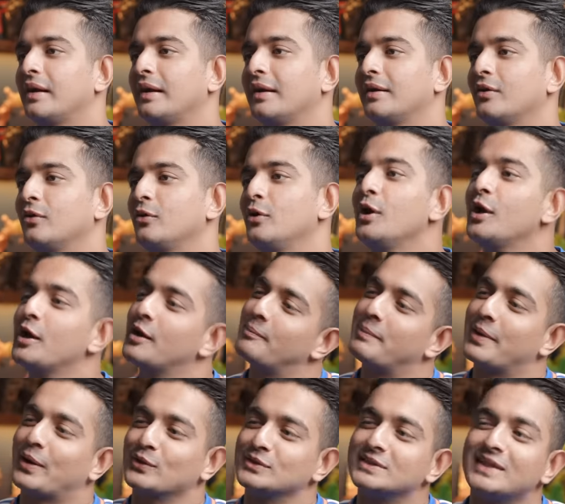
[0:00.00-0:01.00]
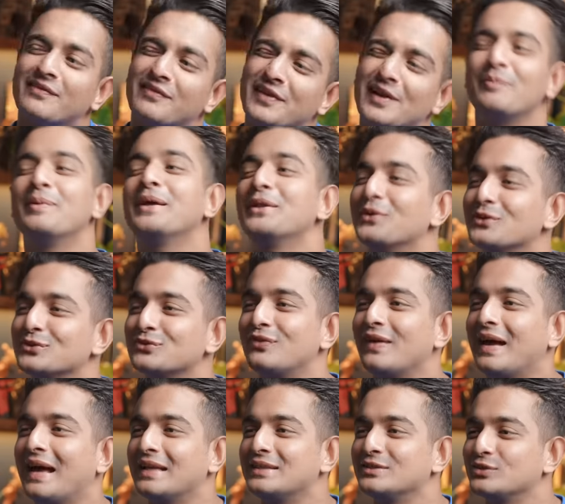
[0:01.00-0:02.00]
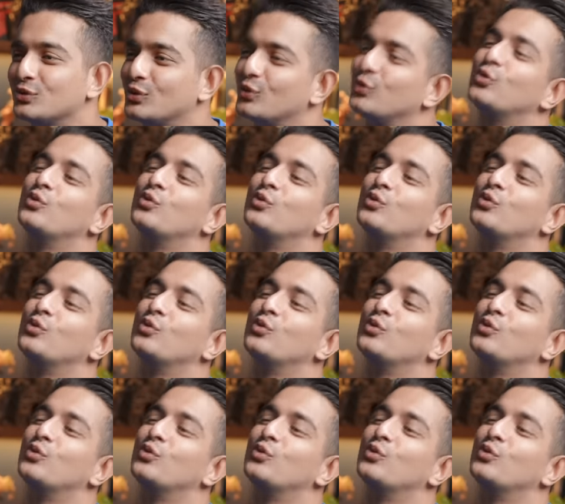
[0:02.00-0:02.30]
right now because there will be those fans, you know,